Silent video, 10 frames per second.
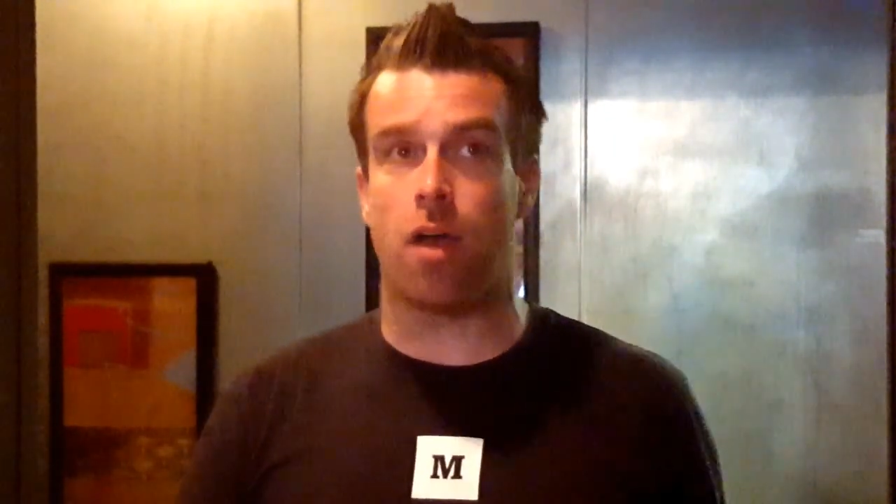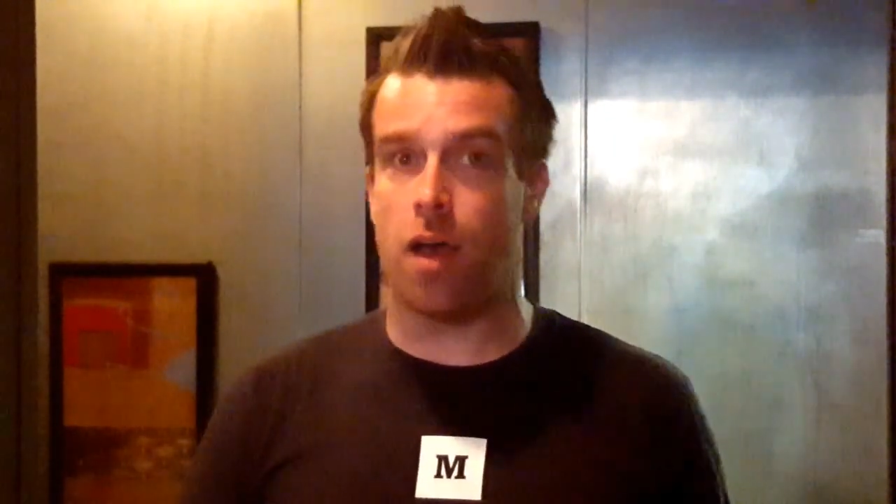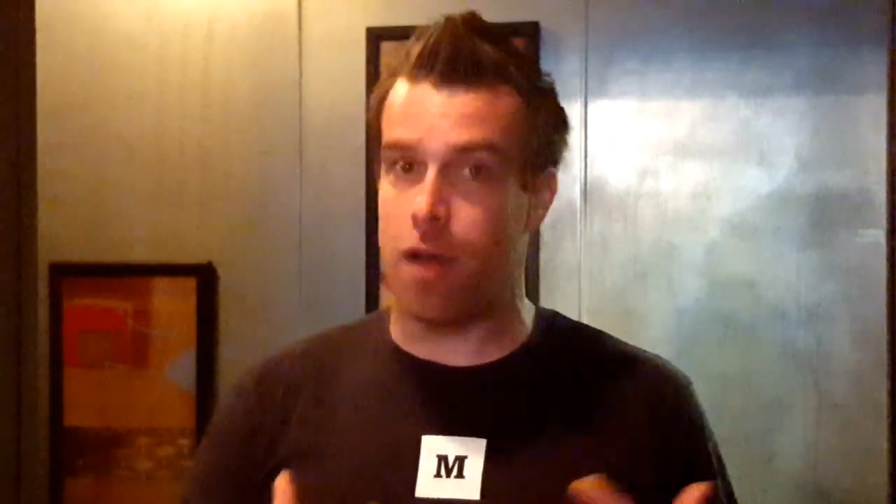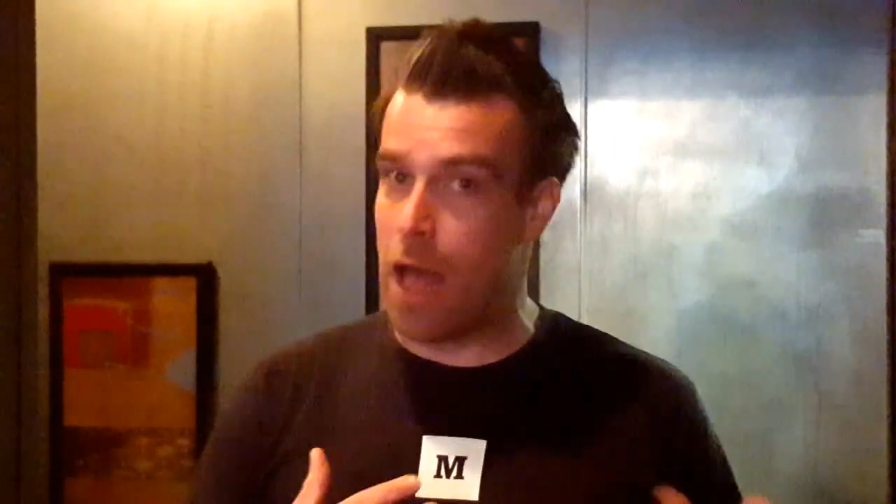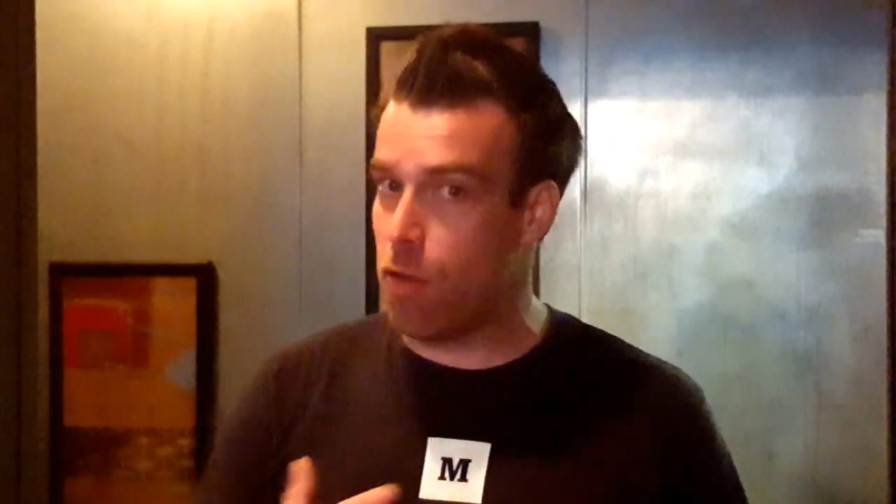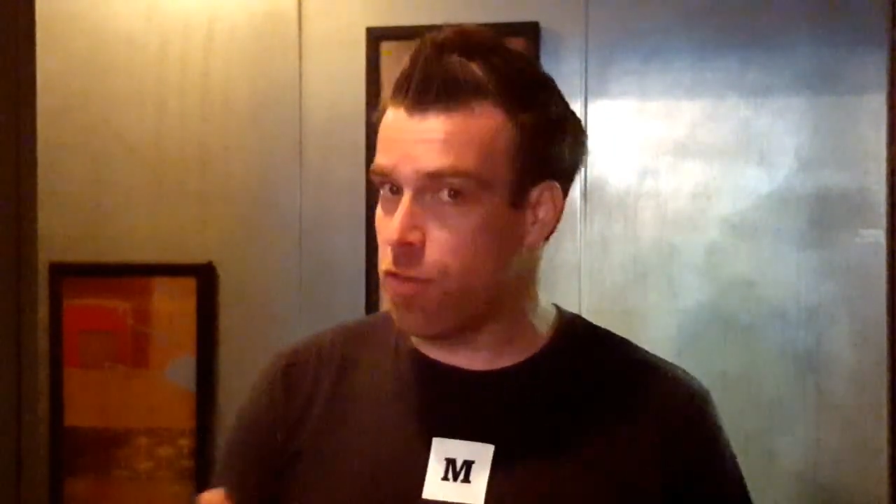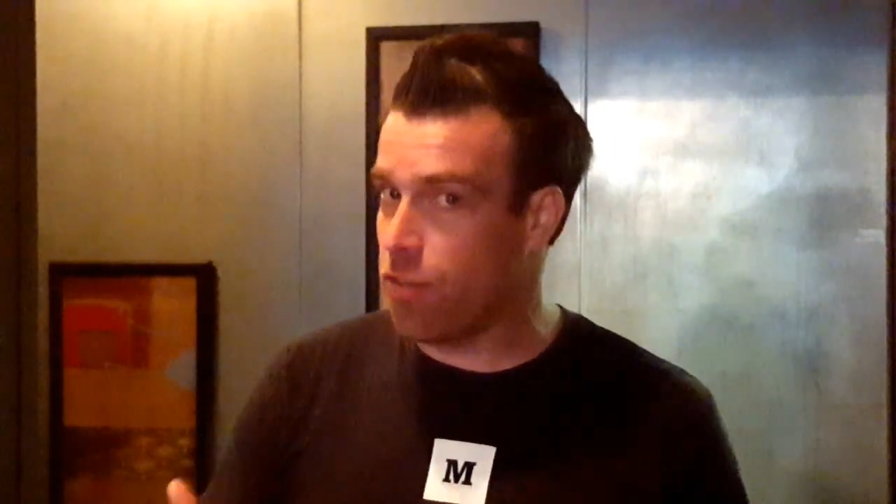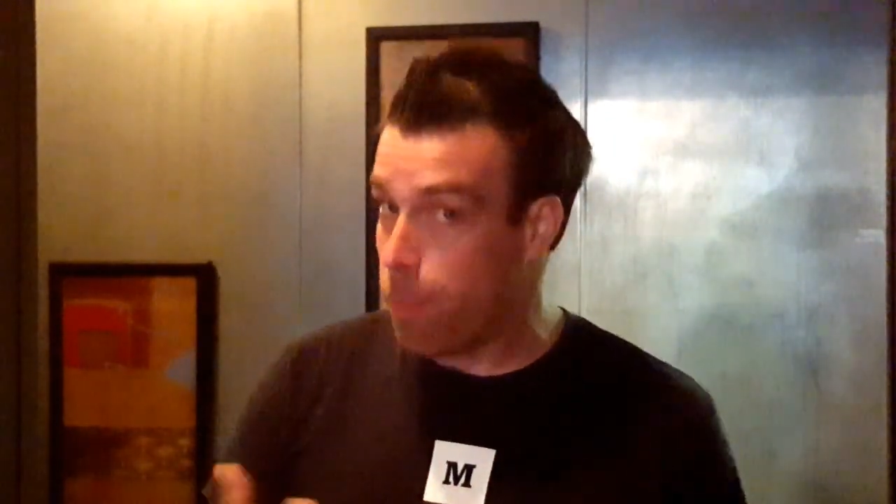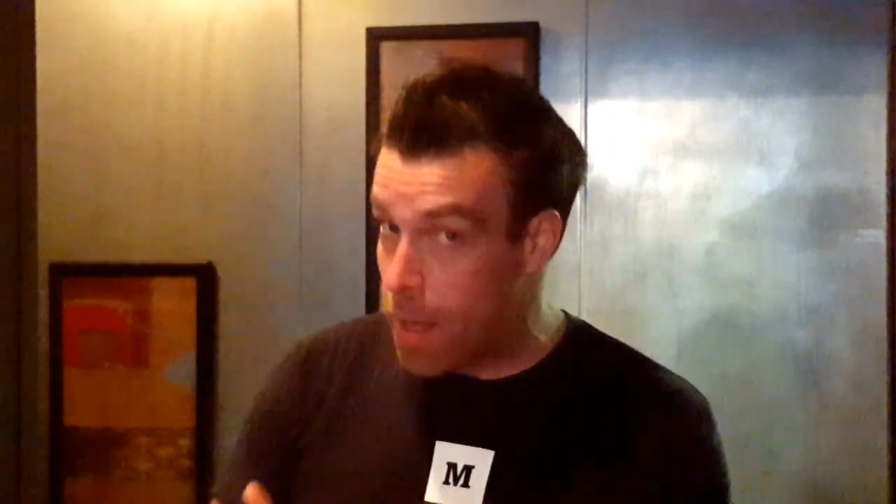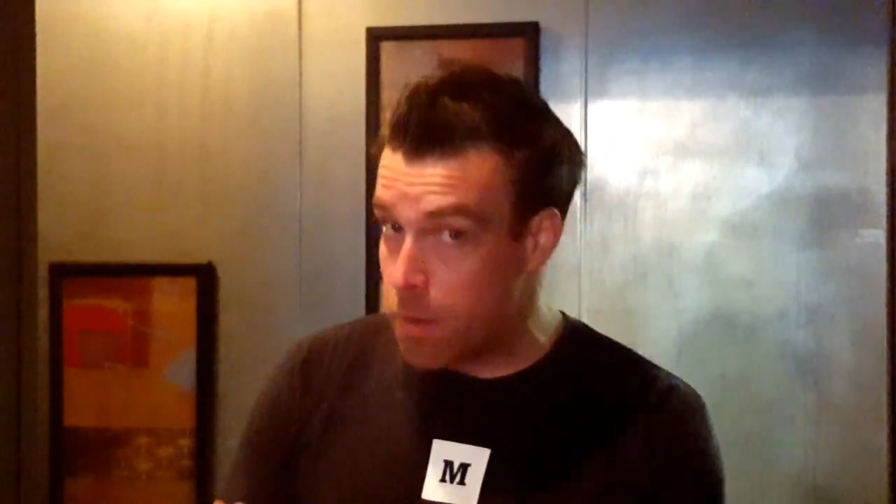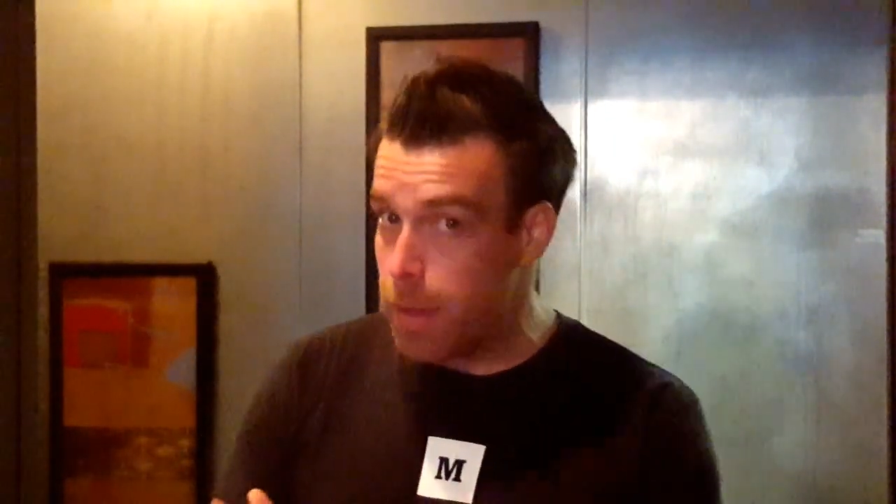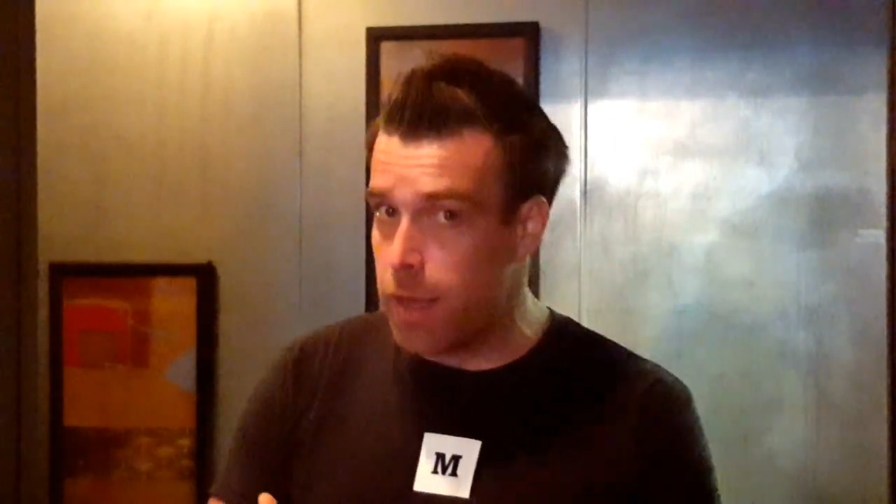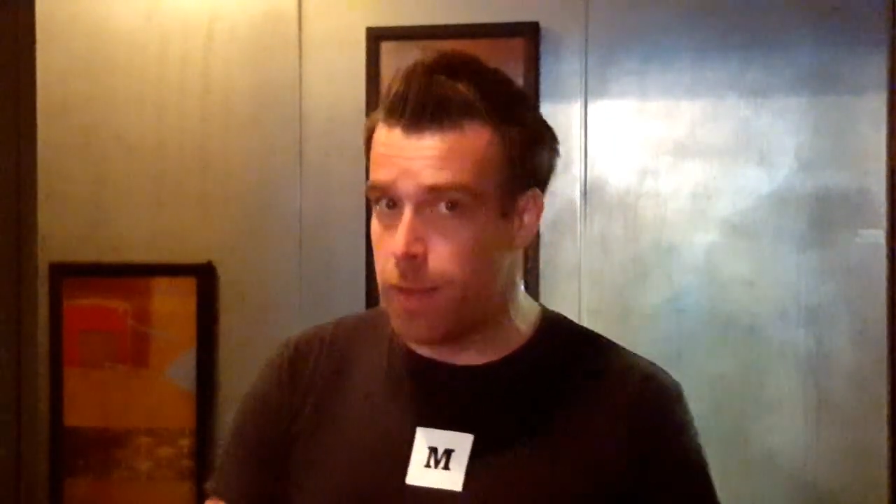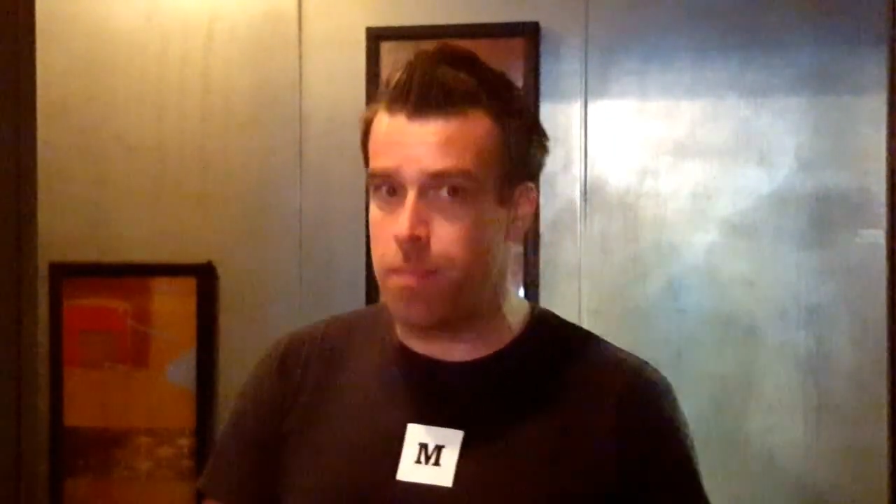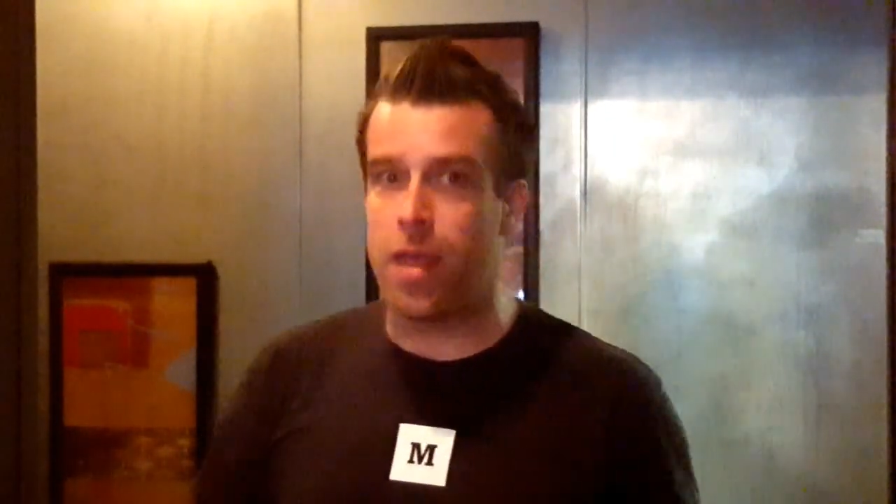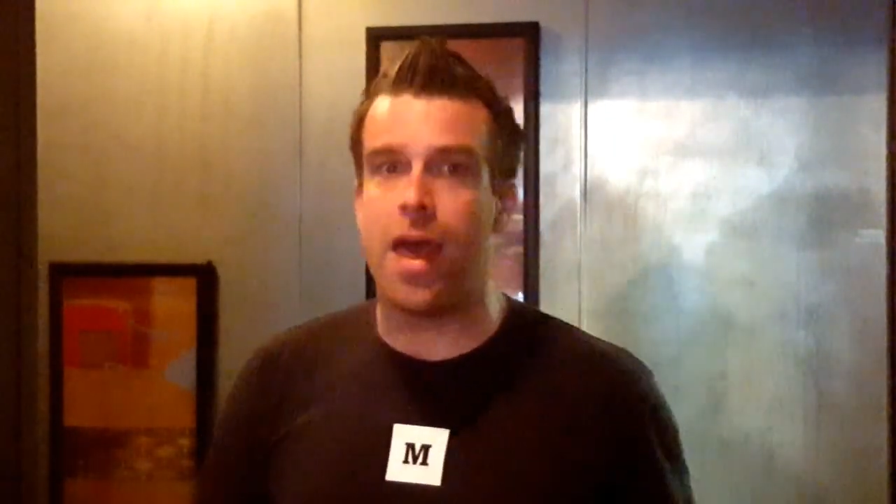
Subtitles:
How does this apply to me?